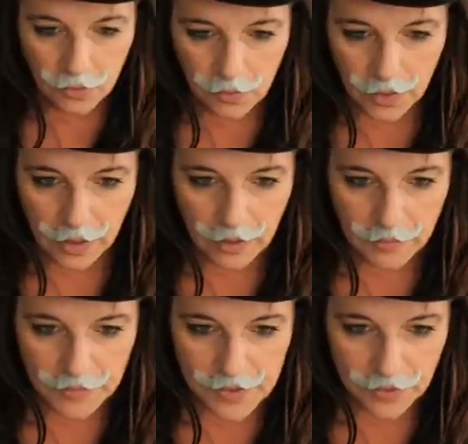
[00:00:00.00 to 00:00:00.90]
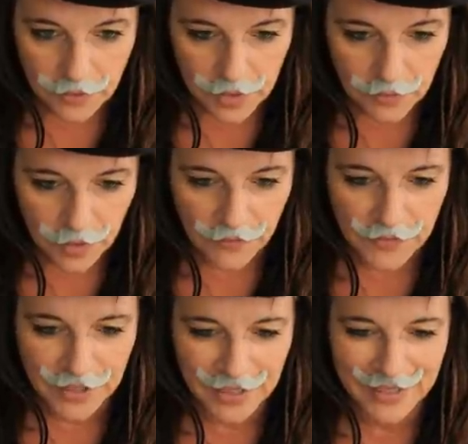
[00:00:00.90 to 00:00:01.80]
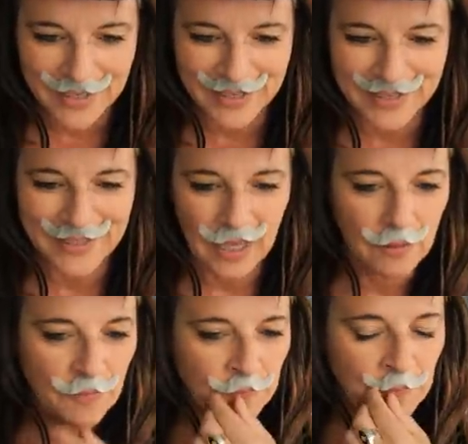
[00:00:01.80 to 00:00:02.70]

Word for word: no, um, sorry. We've... Okay.